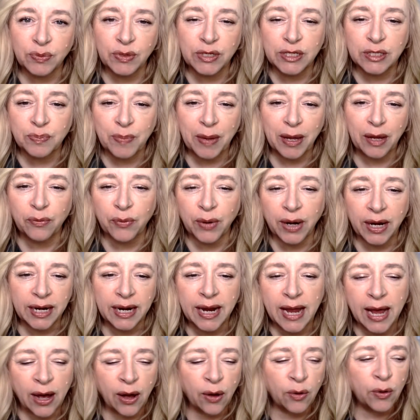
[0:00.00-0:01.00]
speak right
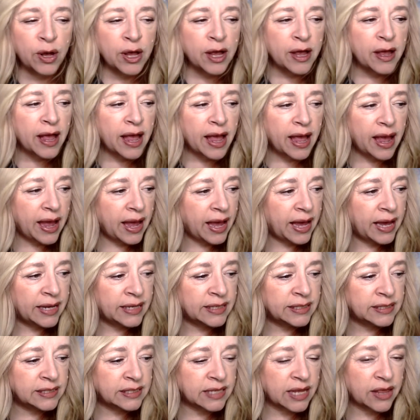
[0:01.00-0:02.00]
now.
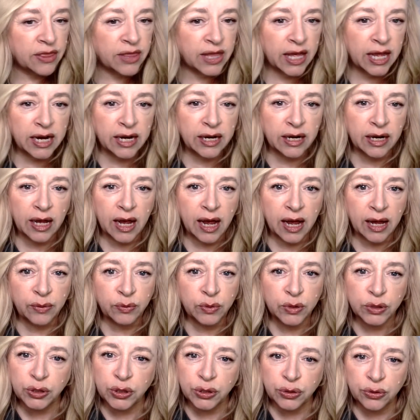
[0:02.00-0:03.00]
And then I
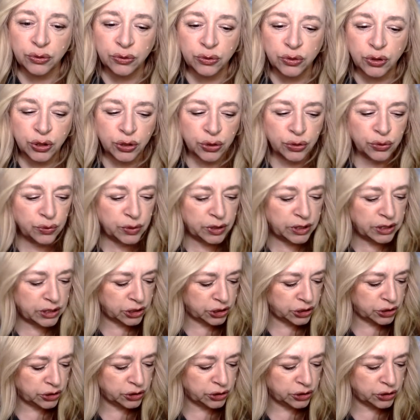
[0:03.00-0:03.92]
will do two additional